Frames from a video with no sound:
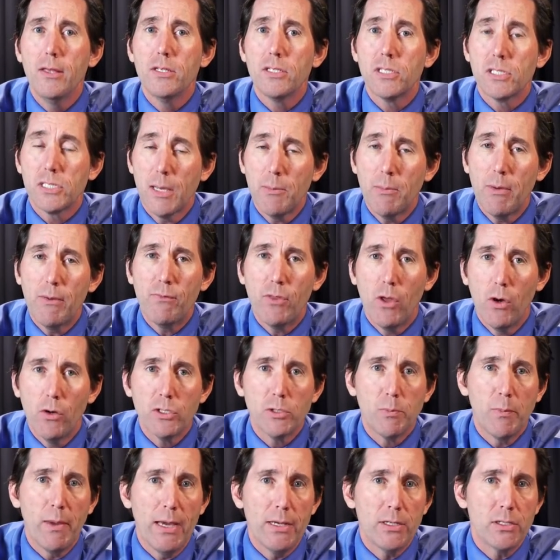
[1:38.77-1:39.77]
Some of
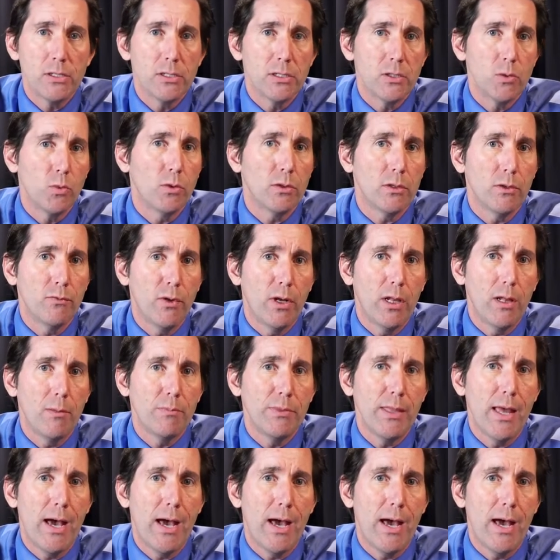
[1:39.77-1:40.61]
those patients will develop